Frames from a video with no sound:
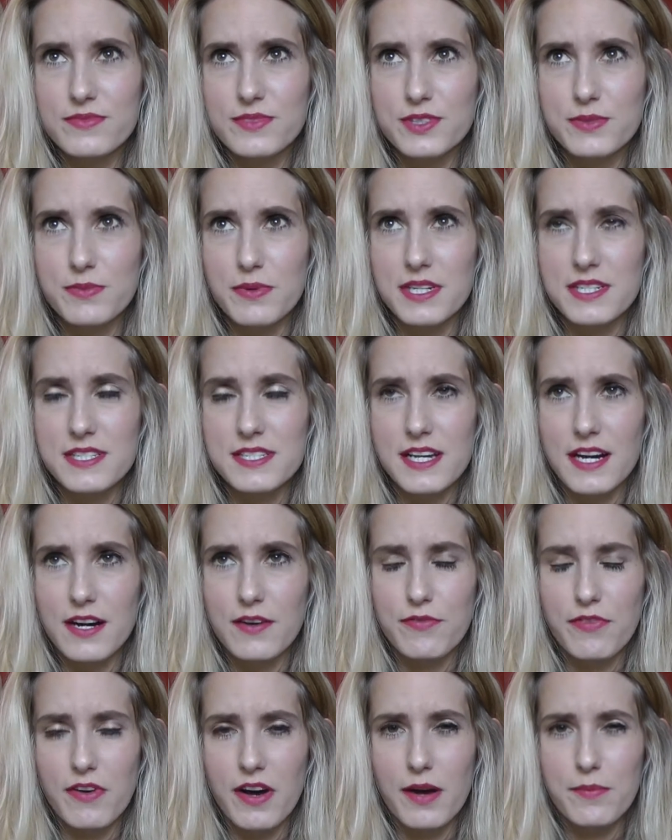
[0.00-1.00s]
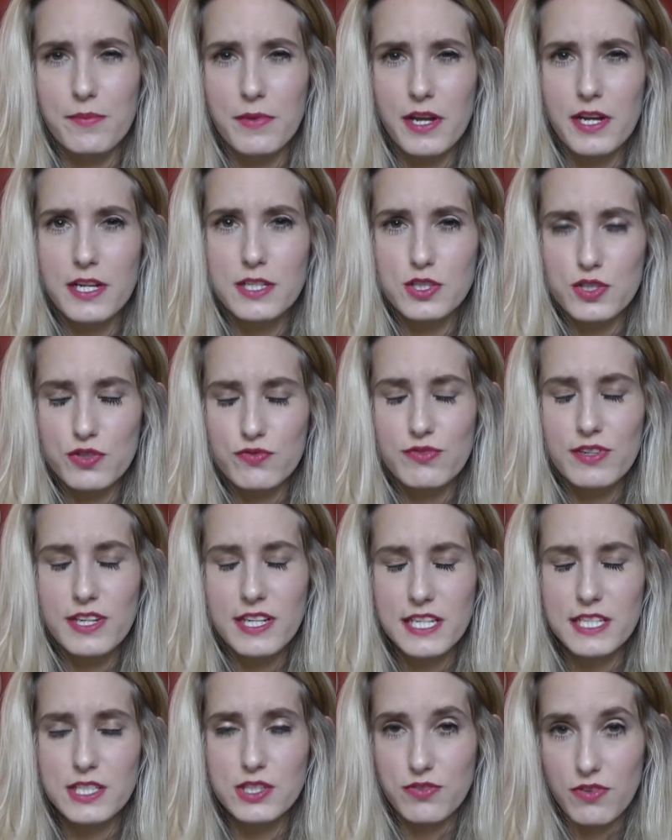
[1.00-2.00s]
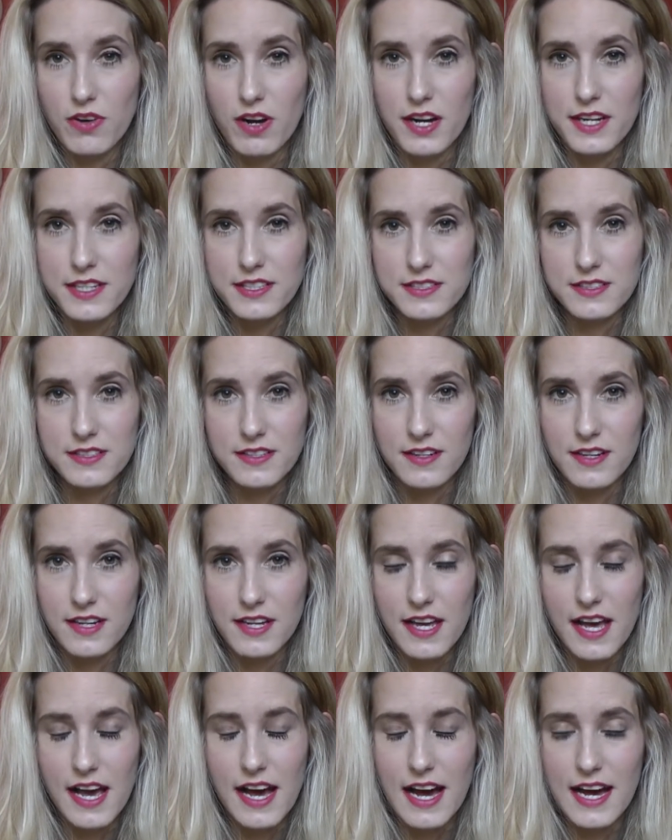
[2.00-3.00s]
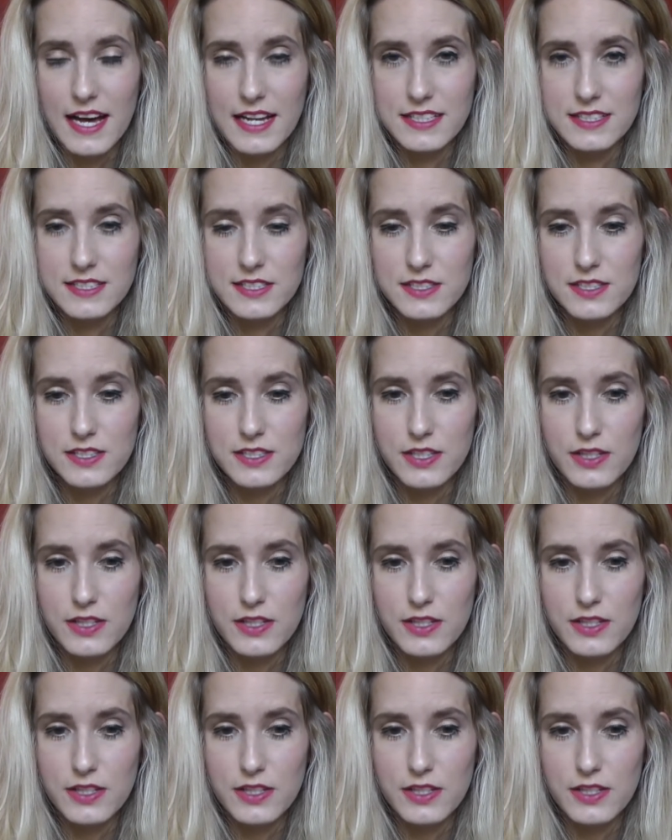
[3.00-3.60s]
to myself, I'm going to really try tonight and,